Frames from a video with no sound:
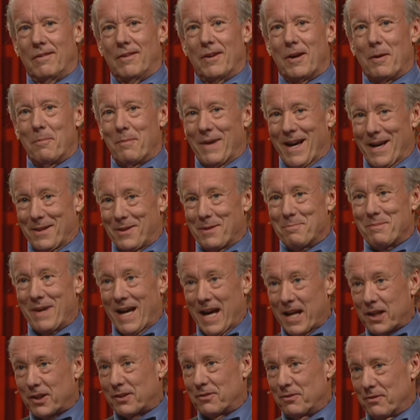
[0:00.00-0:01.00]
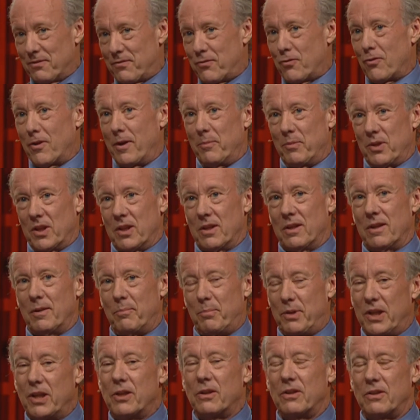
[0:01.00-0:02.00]
a mathematical formula
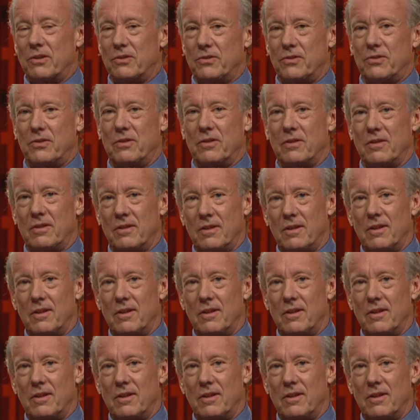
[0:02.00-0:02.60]
appears,